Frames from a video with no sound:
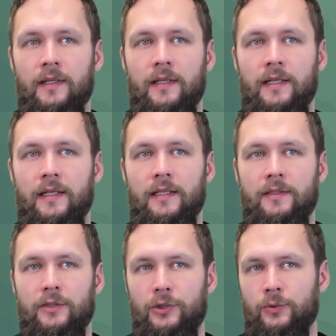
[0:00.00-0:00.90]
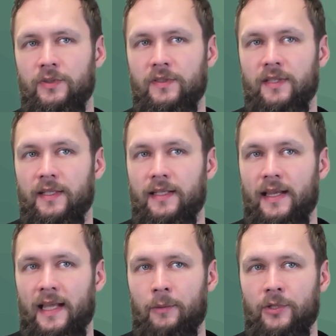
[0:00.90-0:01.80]
It uses a
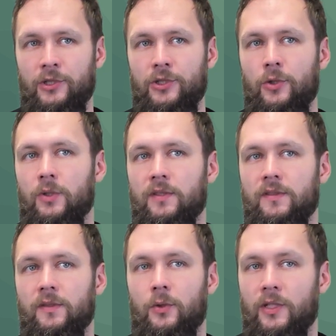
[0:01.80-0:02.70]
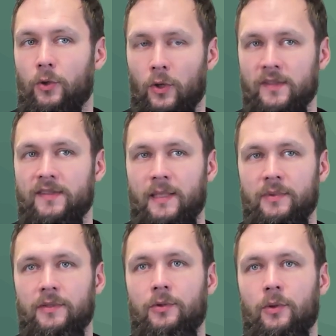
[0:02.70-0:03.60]
language called, or a
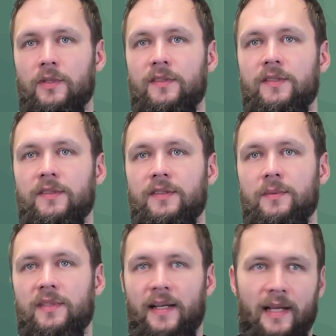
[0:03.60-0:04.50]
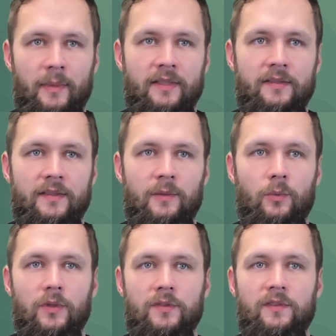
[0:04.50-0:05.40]
concept called system dynamics that
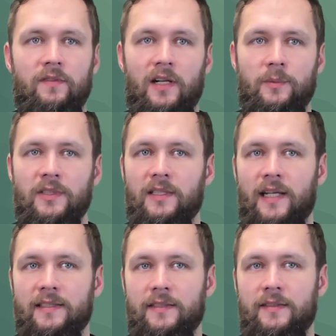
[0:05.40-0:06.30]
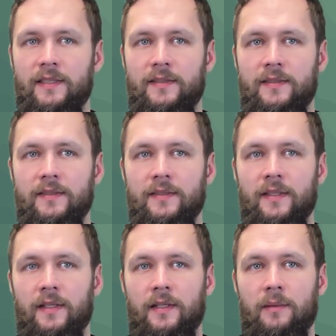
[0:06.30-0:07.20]
was developed in the 1960s
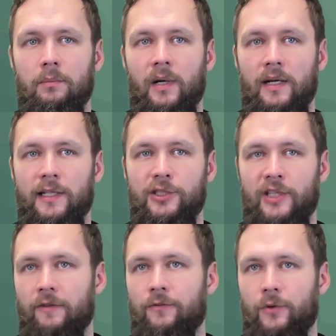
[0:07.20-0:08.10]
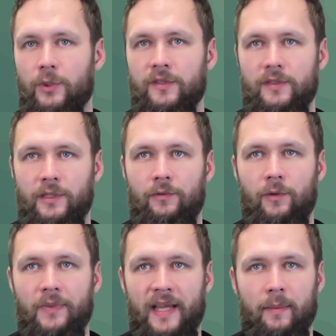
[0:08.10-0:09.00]
by J. Forrester
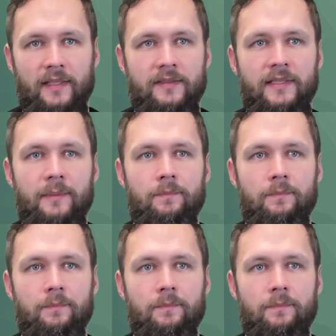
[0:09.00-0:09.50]
from the MIT.